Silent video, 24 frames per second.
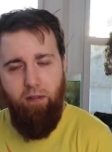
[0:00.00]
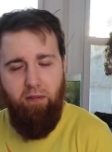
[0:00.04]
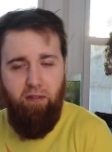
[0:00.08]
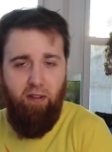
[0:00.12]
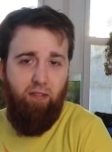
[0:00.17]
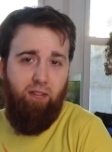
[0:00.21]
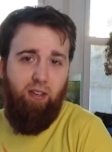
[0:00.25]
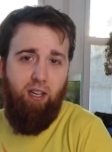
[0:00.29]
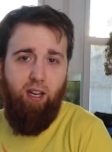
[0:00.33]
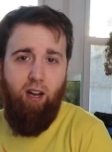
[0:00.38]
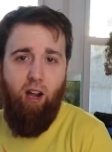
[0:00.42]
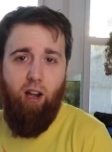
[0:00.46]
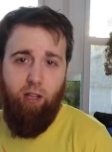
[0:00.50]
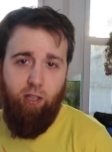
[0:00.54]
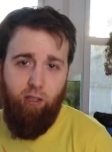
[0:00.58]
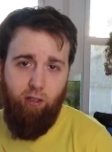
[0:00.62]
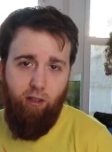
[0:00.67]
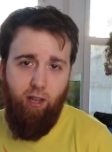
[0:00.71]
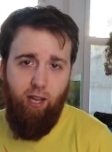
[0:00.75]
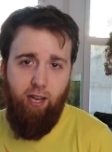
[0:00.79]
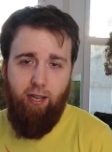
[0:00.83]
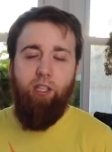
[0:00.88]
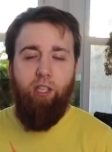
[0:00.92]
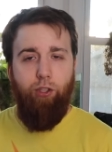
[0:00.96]

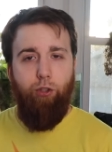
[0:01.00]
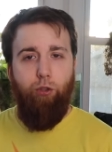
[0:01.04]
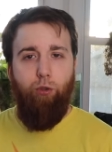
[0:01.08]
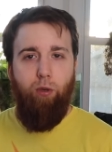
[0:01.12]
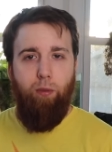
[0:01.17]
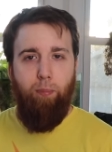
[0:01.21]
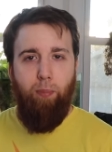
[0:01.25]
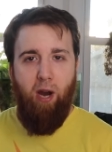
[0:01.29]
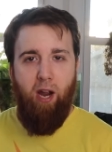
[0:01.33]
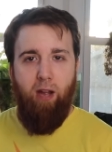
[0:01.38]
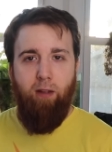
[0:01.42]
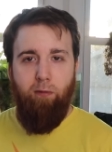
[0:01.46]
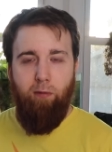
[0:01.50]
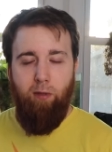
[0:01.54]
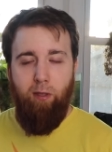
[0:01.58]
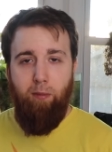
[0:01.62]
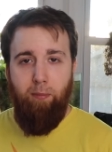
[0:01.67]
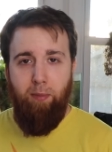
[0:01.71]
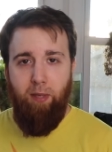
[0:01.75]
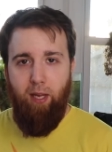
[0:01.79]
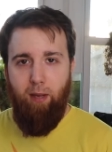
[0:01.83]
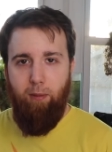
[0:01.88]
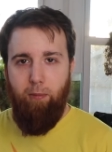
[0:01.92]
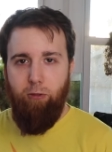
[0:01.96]
$50 light? Because you would probably
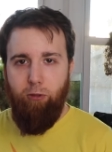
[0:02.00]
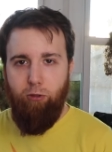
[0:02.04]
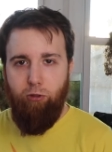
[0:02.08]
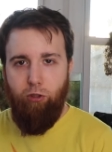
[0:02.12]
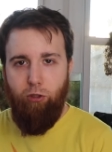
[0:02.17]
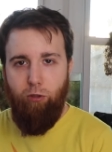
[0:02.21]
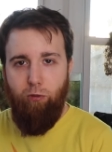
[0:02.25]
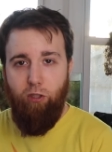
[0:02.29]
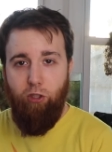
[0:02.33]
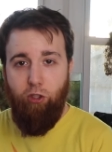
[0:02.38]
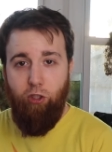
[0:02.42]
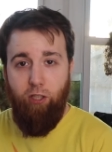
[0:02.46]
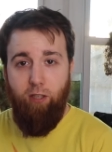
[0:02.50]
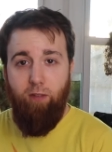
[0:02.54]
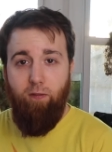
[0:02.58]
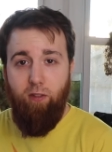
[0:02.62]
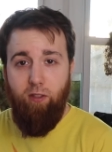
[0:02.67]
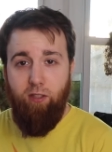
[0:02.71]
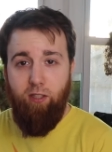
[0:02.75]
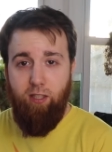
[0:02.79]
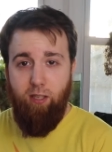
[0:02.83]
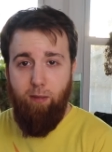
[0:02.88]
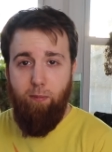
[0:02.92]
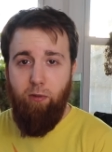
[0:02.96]
be able to
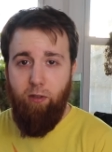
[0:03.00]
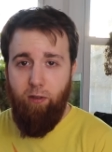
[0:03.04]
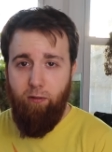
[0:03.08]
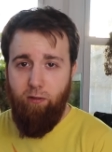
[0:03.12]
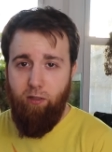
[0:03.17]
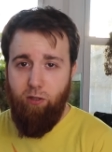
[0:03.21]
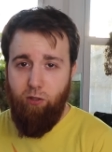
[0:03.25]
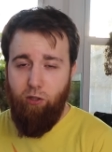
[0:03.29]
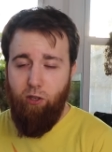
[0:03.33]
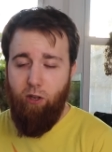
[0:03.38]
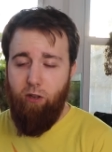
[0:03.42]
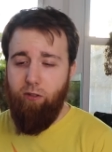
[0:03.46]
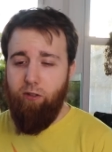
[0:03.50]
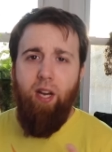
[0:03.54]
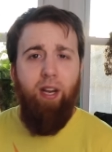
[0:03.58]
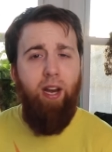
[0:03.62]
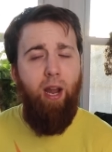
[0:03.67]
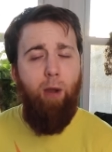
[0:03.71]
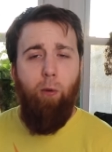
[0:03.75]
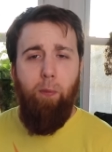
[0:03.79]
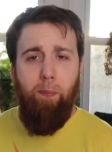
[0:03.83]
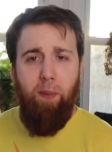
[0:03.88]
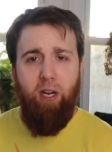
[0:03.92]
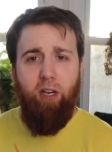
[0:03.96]
achieve similar results.
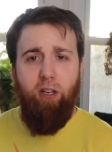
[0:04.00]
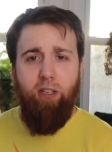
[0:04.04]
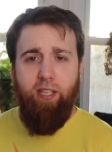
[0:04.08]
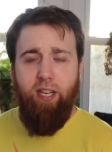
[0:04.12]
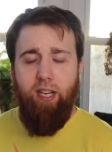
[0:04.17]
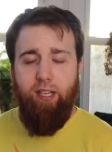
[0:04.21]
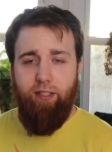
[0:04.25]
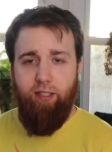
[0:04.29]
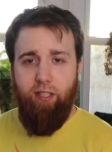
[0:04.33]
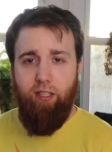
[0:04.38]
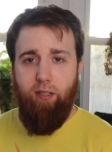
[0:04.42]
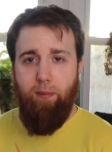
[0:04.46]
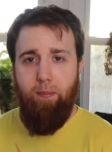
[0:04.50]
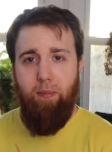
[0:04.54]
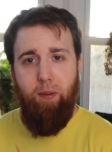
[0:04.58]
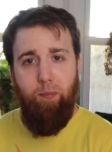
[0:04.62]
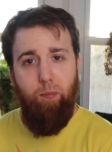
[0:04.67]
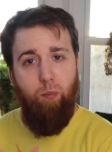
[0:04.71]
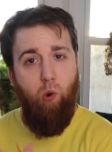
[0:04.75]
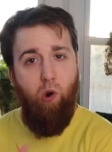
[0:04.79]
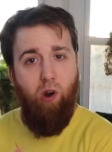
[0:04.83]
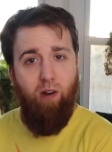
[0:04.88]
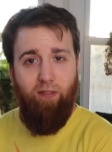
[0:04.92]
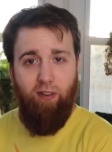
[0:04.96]
Now with bigger tanks, it's a
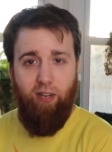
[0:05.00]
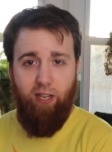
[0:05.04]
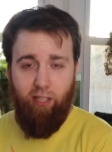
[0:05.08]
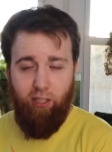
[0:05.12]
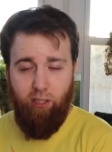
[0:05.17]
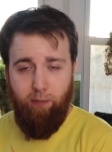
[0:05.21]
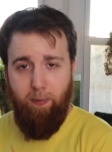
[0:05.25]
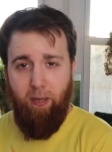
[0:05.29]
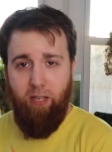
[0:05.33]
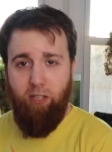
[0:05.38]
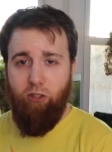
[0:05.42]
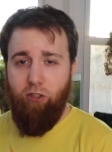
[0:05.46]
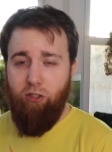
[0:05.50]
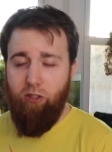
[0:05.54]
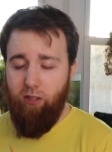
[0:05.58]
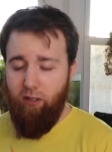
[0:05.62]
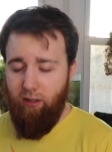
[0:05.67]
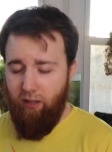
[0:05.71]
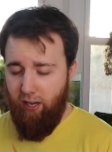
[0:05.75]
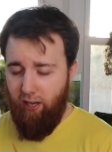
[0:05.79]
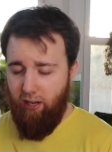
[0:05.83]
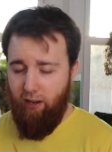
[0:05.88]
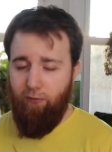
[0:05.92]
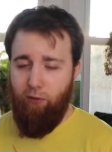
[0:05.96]
bit more of an expense,
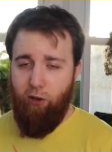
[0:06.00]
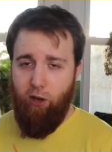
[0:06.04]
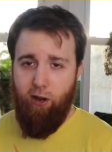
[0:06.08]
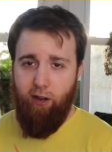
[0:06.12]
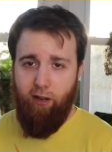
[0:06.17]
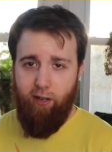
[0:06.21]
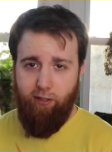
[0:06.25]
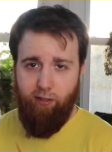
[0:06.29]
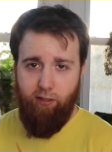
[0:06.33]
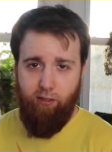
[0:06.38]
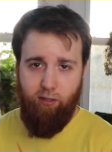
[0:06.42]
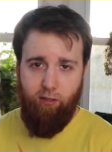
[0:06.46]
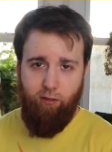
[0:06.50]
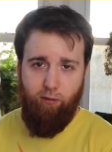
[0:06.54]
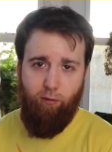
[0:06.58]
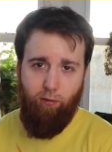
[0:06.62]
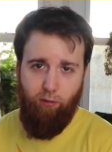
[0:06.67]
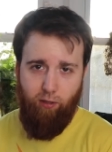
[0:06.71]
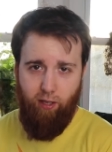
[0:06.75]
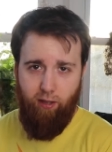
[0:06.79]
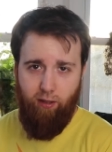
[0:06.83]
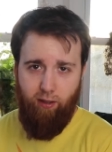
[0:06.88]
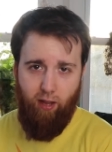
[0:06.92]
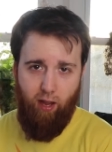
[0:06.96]
like I've gone into
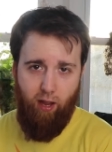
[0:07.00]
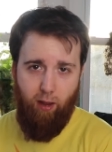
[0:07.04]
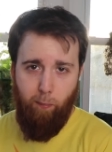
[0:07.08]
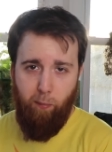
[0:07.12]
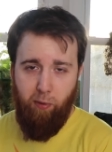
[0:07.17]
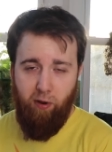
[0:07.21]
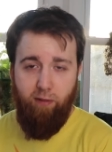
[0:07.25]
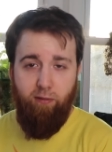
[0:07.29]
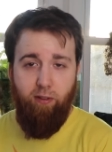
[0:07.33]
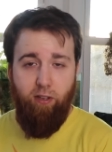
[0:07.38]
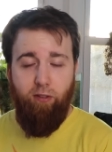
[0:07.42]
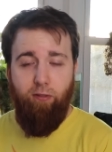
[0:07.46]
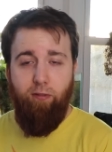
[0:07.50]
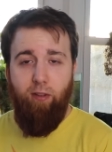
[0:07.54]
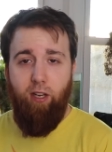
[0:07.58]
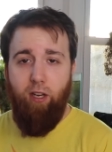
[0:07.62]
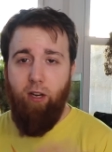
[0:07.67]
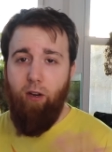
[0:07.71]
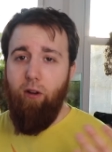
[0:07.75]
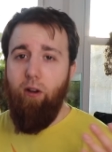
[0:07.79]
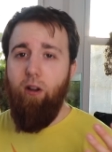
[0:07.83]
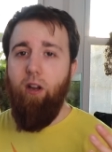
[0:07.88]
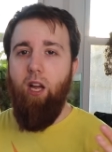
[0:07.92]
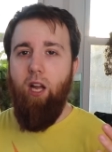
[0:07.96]
in that previous
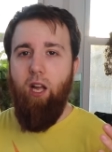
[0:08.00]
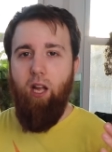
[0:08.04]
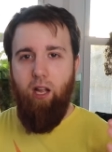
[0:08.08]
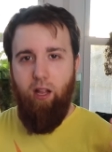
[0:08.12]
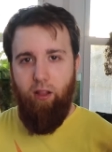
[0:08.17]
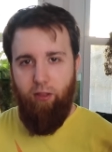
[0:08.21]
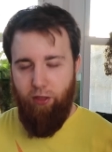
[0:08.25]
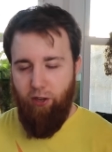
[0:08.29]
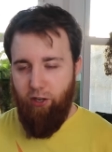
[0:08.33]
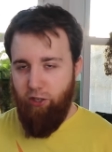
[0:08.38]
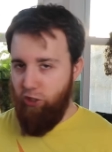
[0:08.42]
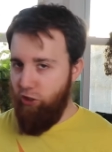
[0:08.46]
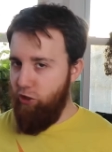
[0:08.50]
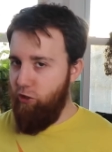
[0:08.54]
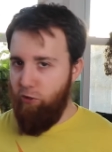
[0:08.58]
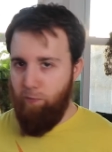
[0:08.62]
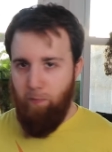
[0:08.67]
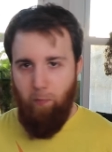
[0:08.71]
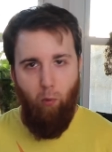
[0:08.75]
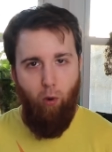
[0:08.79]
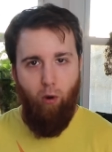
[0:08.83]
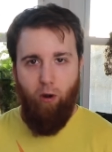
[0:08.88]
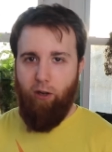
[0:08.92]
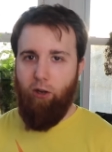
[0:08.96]
video. They're
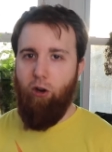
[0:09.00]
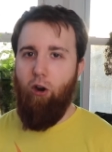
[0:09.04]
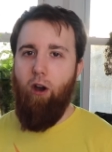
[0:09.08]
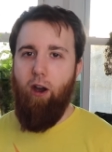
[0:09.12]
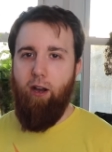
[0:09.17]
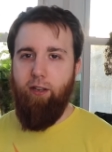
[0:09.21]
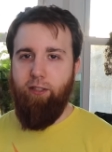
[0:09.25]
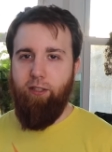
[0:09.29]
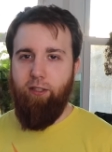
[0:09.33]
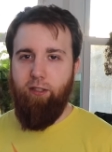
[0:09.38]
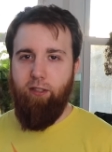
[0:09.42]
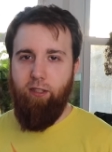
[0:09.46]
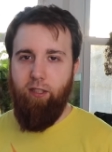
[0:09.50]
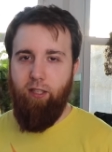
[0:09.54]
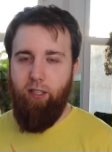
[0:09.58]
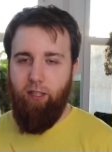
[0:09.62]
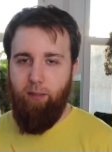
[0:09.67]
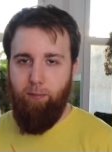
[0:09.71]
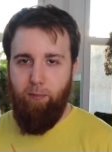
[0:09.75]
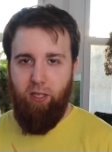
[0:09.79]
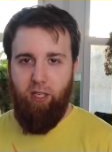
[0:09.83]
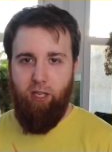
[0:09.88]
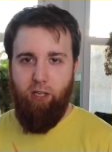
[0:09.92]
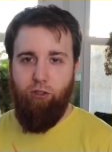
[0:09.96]
just more
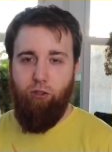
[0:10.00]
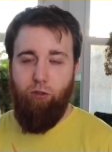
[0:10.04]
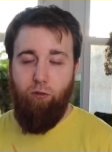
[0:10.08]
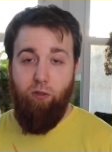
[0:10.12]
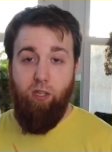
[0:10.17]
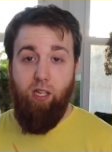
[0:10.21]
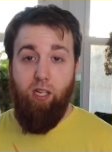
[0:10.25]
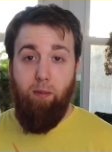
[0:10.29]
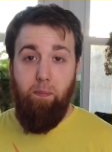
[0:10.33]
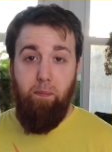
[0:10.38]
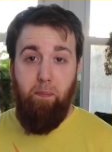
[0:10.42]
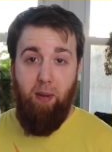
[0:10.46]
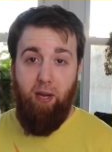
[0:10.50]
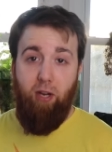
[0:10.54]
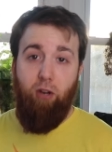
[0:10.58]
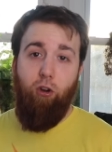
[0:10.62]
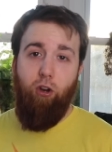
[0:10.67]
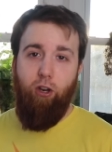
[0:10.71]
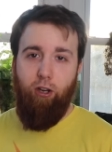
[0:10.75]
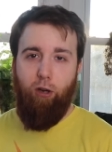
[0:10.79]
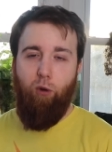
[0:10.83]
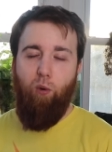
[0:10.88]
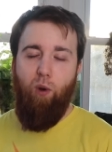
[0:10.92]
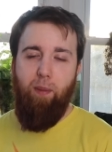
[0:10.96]
costly because you need
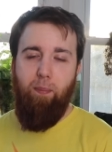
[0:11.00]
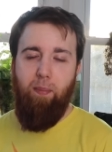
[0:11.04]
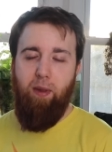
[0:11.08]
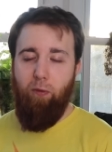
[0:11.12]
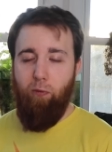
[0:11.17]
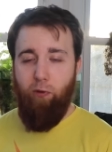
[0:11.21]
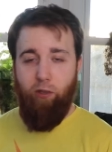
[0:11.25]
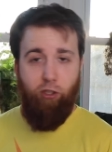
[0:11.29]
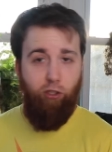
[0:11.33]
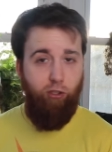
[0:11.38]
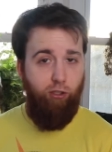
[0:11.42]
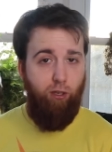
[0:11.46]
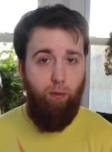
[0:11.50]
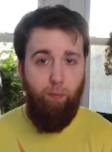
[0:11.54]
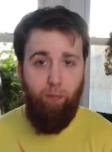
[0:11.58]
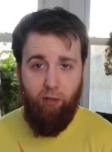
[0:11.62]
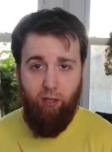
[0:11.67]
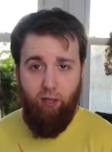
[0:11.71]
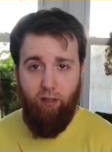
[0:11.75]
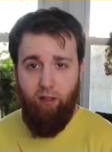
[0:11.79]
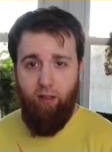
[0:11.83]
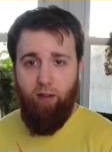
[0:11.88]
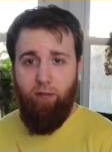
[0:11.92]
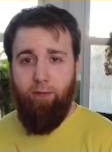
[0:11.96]
bigger equipment, which is
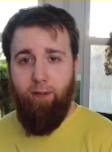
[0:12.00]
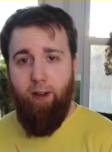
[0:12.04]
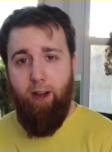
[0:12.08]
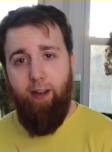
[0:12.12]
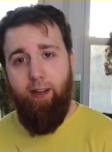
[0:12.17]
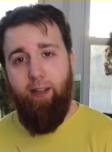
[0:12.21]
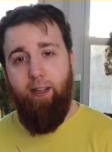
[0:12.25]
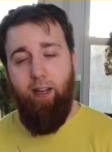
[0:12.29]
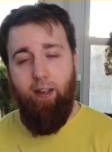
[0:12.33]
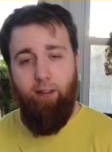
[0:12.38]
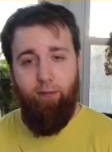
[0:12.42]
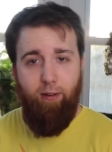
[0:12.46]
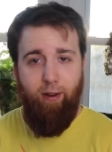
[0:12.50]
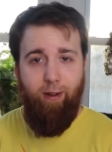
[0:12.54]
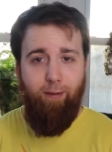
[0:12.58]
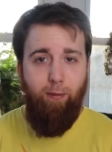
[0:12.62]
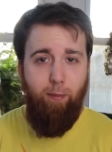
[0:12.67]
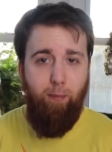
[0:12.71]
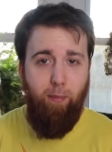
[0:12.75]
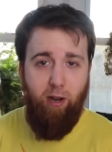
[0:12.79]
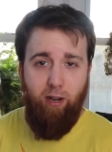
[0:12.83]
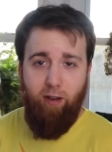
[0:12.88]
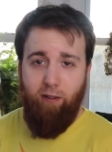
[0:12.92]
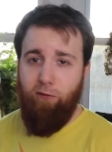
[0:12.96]
completely fine if you have
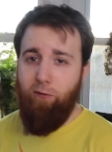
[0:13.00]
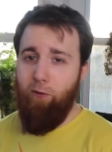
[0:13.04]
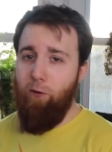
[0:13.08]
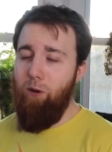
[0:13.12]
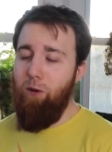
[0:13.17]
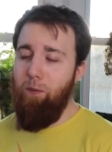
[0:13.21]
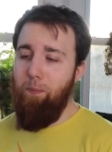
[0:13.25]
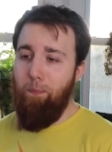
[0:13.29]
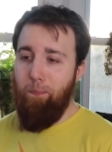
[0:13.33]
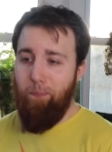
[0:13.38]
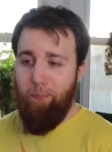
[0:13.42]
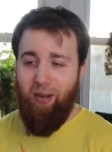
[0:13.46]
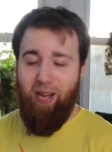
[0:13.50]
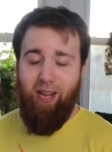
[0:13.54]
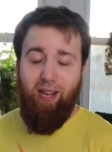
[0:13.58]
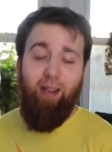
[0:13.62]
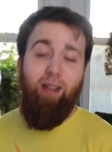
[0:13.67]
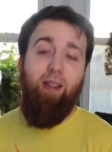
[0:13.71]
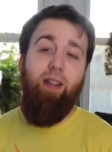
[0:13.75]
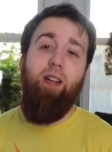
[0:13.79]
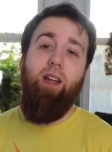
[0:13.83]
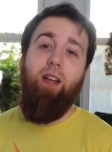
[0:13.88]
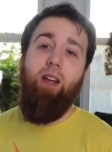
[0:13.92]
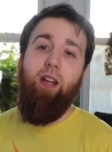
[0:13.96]
money for it.
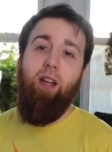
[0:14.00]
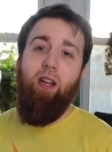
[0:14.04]
But